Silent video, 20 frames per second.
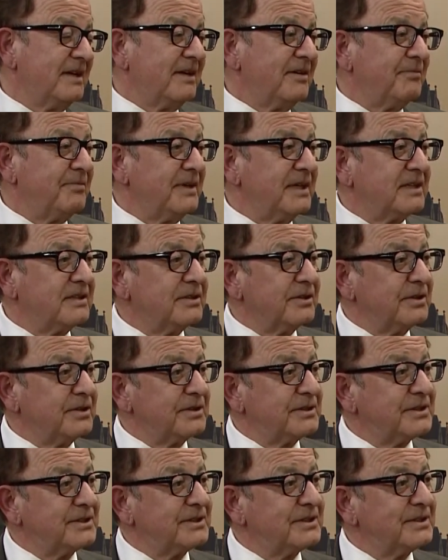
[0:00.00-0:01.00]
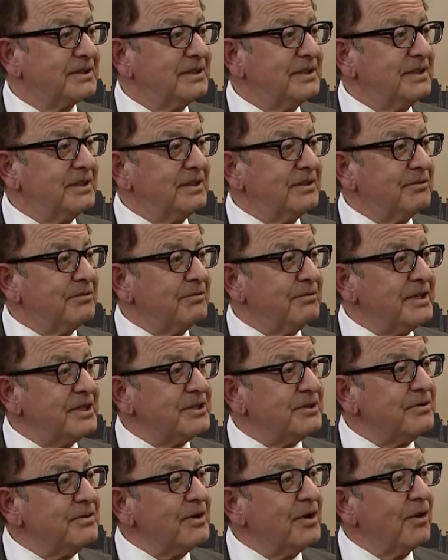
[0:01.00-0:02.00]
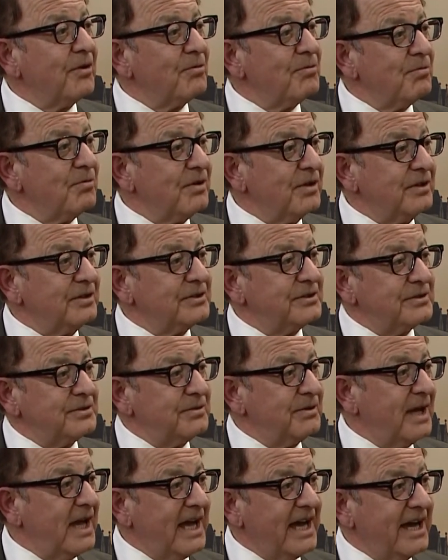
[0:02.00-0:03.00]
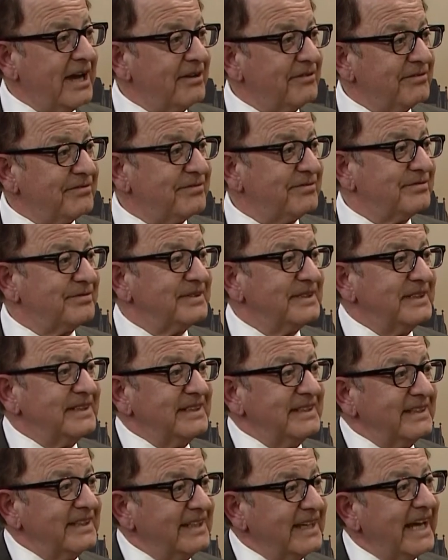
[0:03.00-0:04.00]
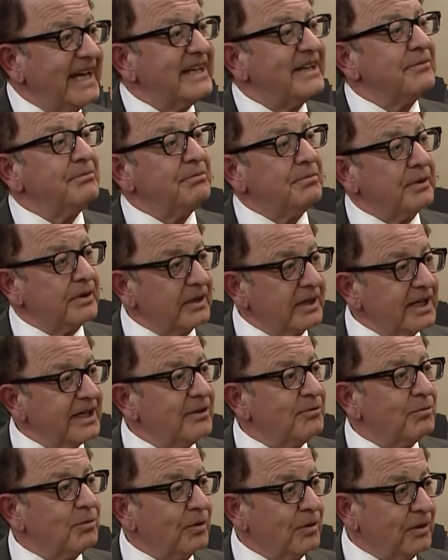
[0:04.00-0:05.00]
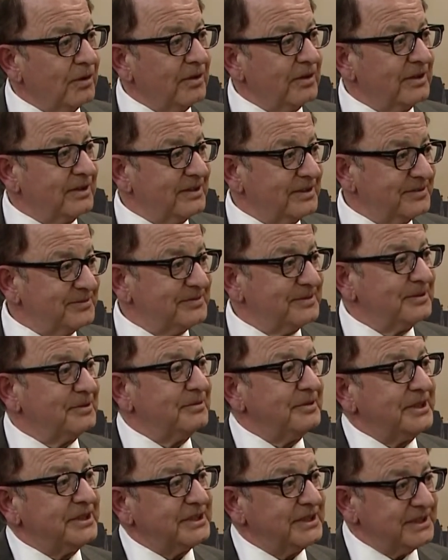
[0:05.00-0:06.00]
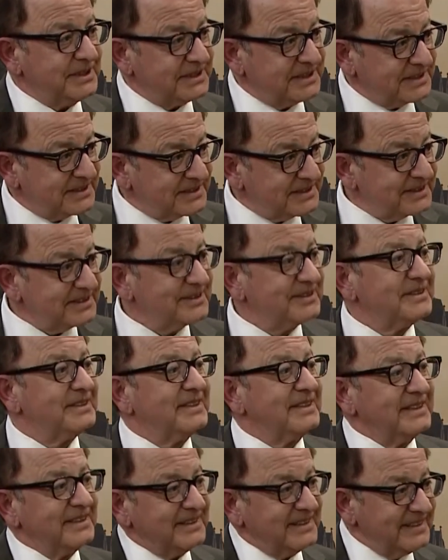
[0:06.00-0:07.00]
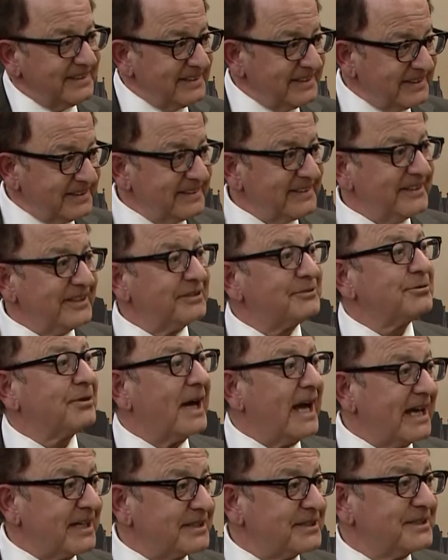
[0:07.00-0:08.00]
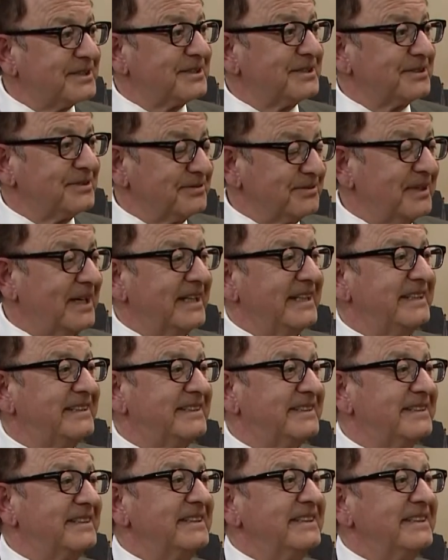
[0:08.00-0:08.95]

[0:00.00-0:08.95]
because we did not want to have like a Berlin Wall, which is the tracks, right,